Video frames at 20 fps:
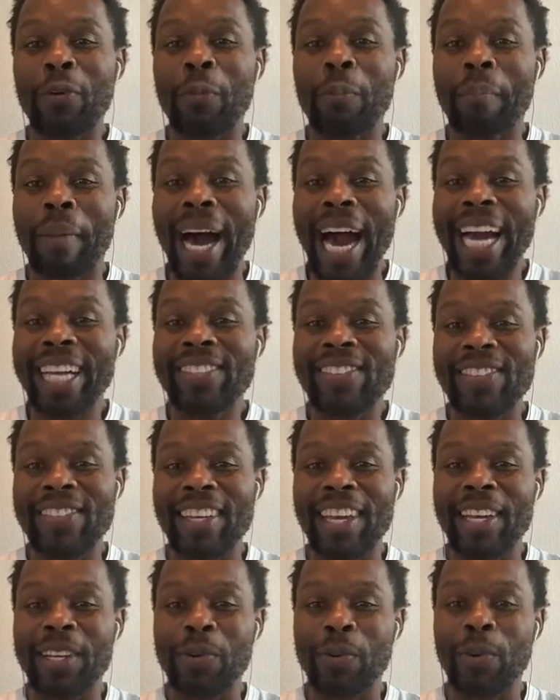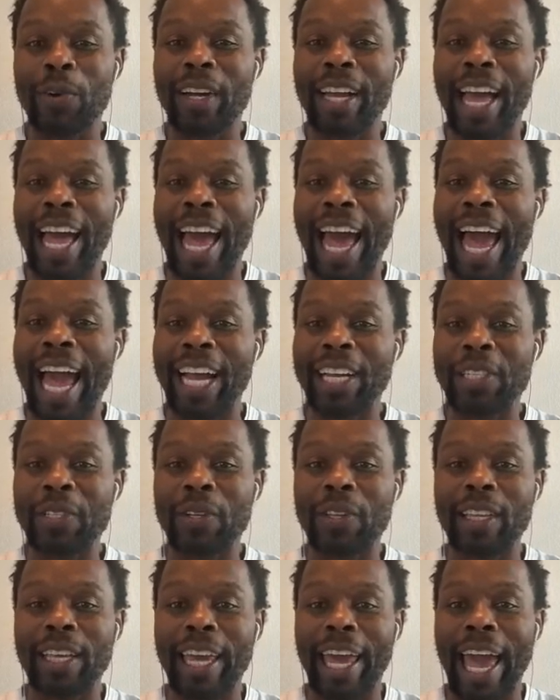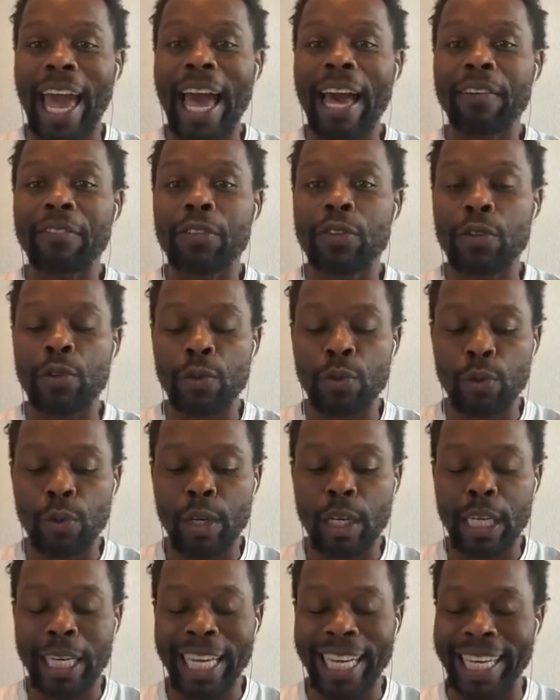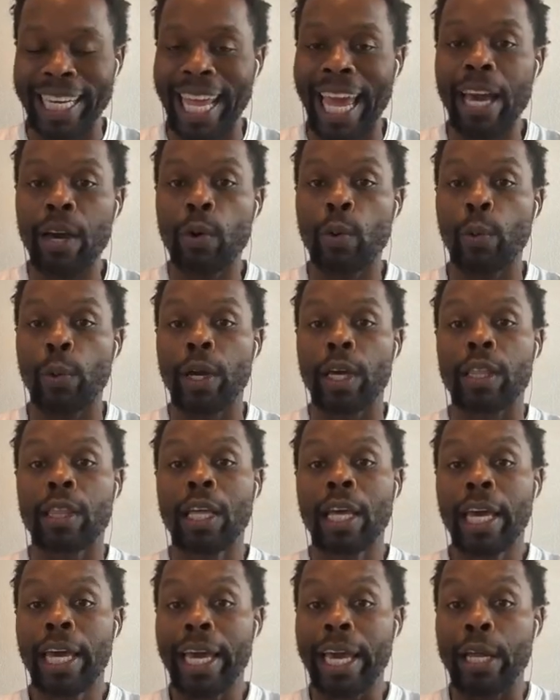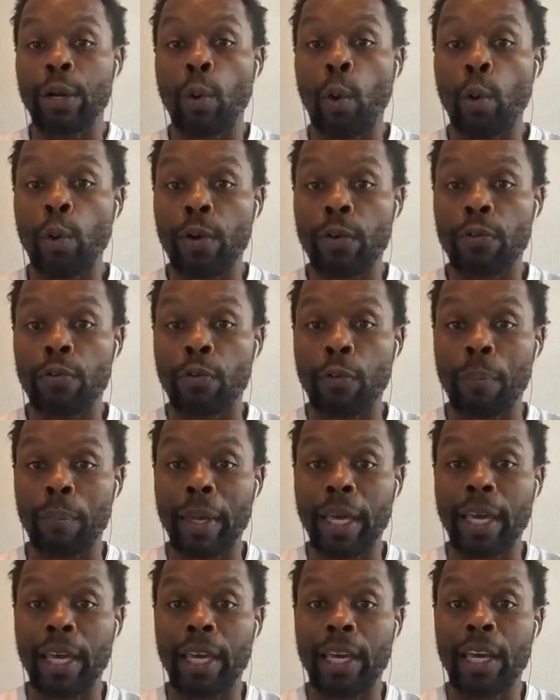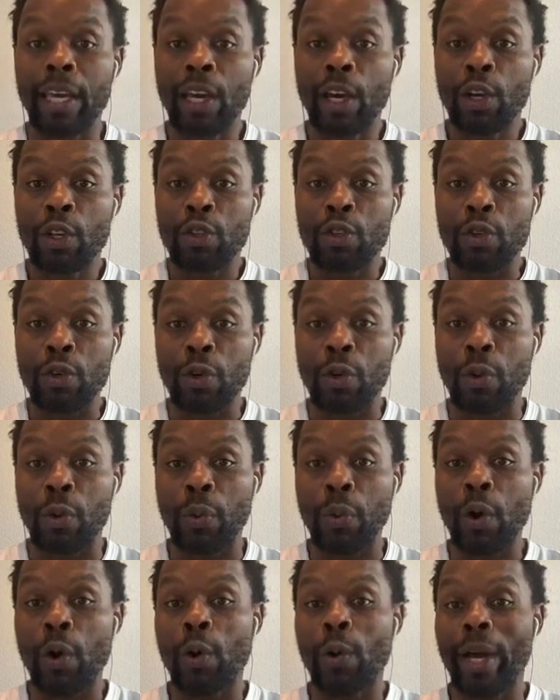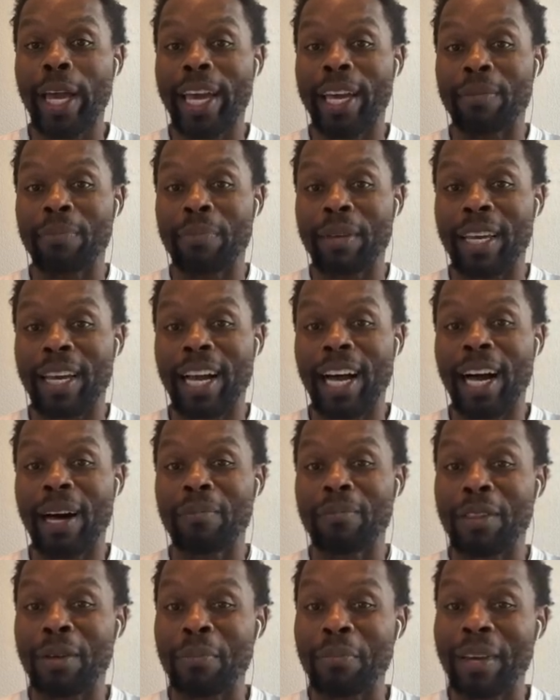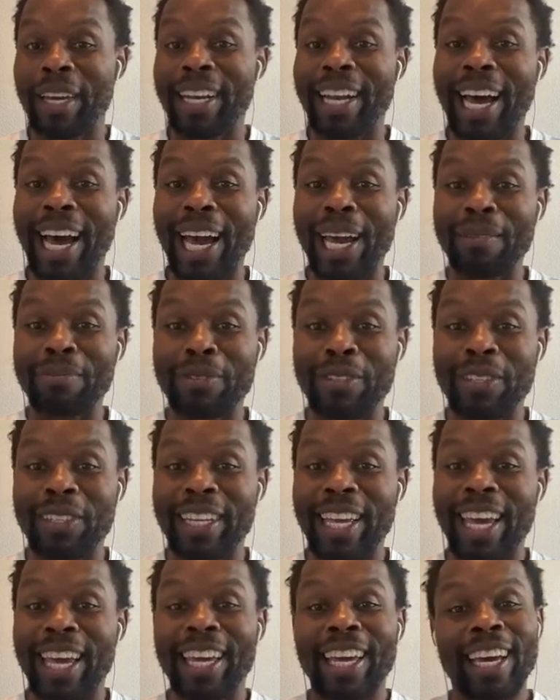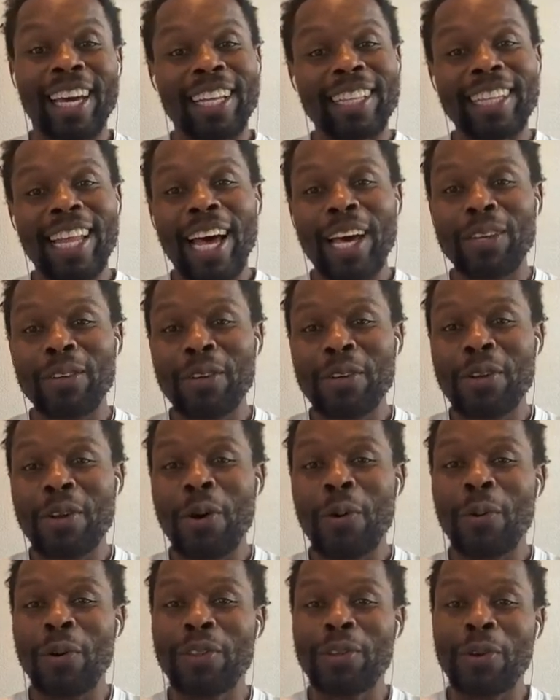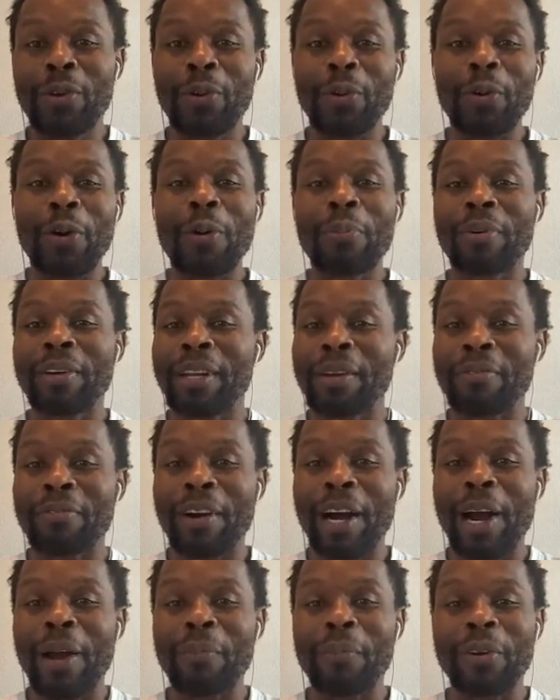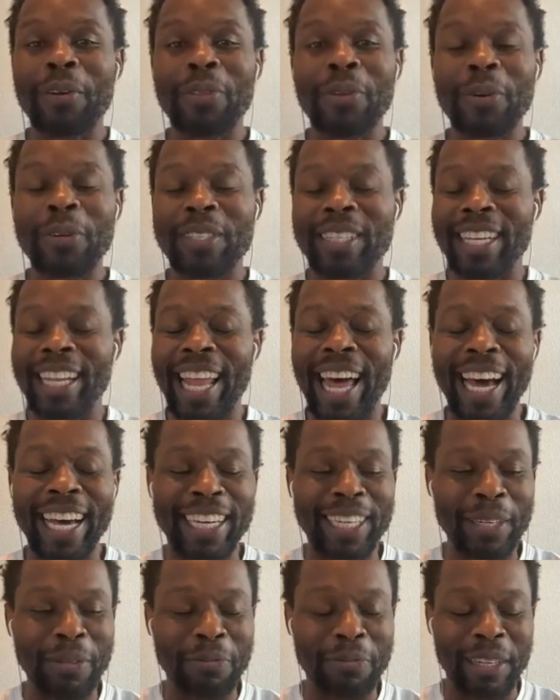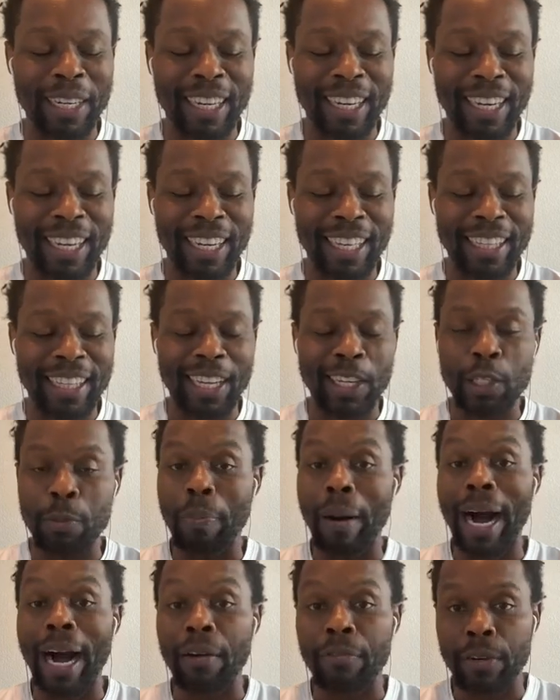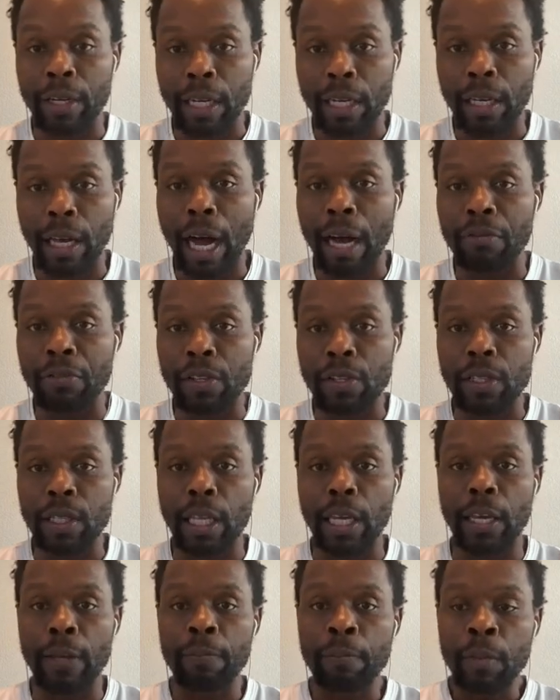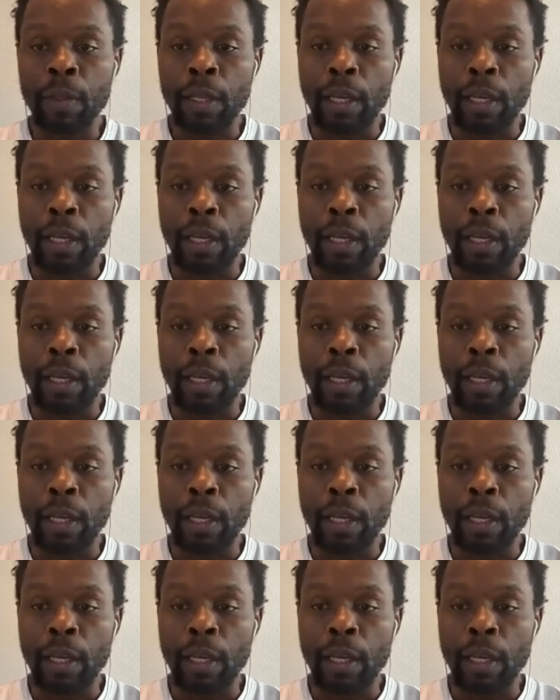the mindset where I actually have to connect with in order for me to grow and become the man I am today. Now, you know, when you grow up in an environment, there's a lot of, uh, there's poverty, obviously.